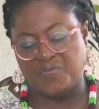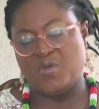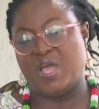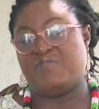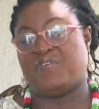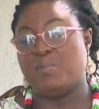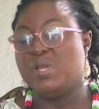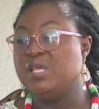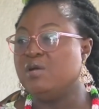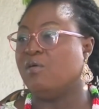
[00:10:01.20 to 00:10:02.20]
you are a
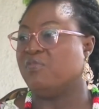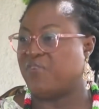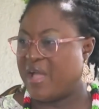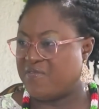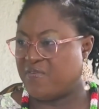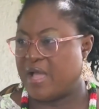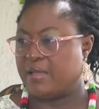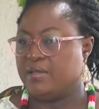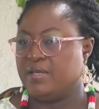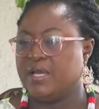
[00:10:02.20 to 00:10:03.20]
family of five,
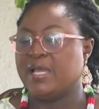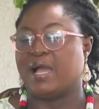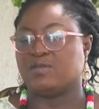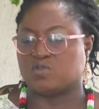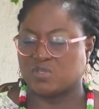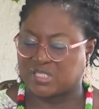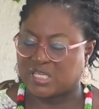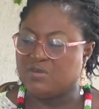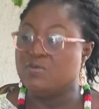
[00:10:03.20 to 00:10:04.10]
it can sustain